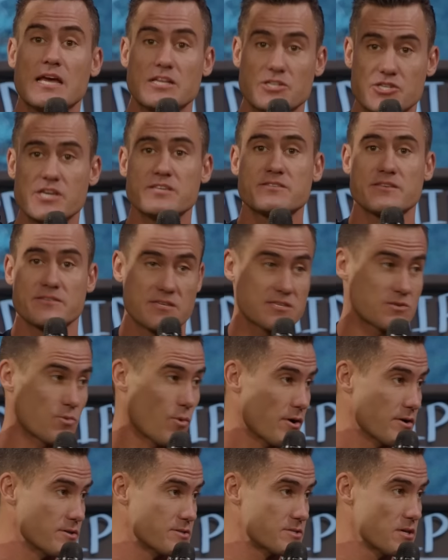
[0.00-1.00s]
in Jesus'
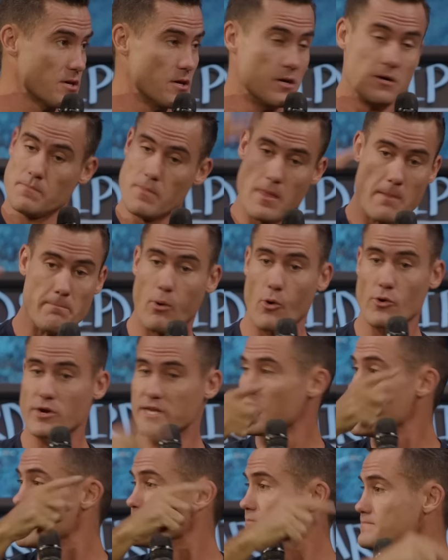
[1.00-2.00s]
words, born
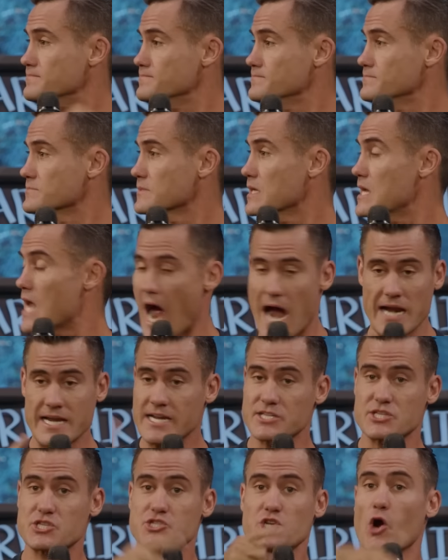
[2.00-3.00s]
again. I need
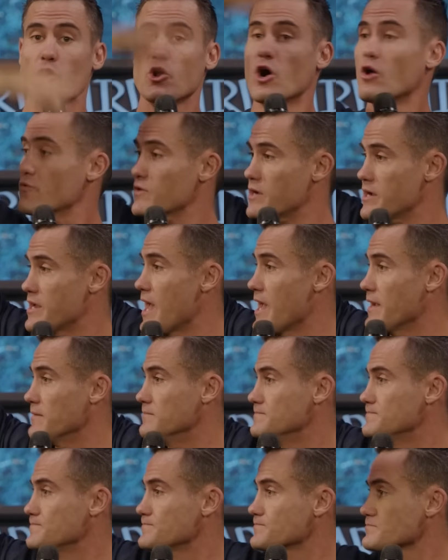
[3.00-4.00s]
to start over today.
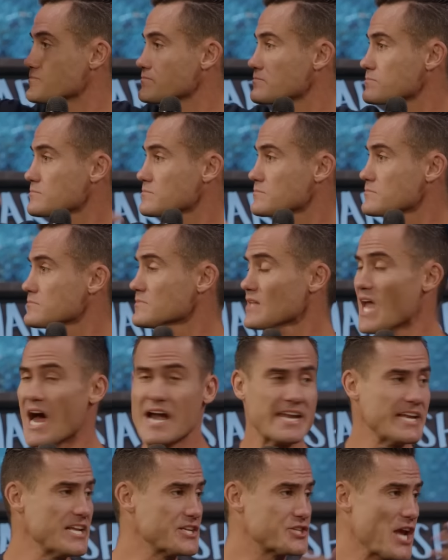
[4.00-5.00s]
I
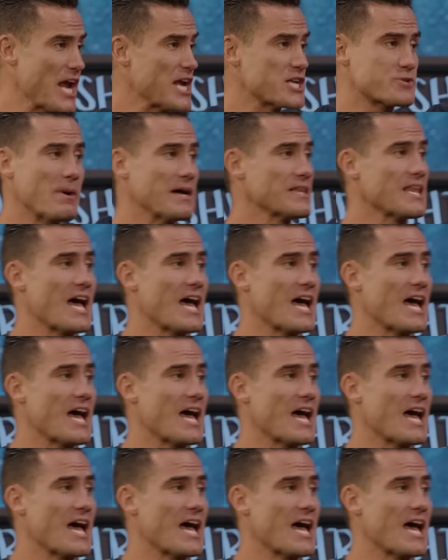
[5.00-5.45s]
need to change my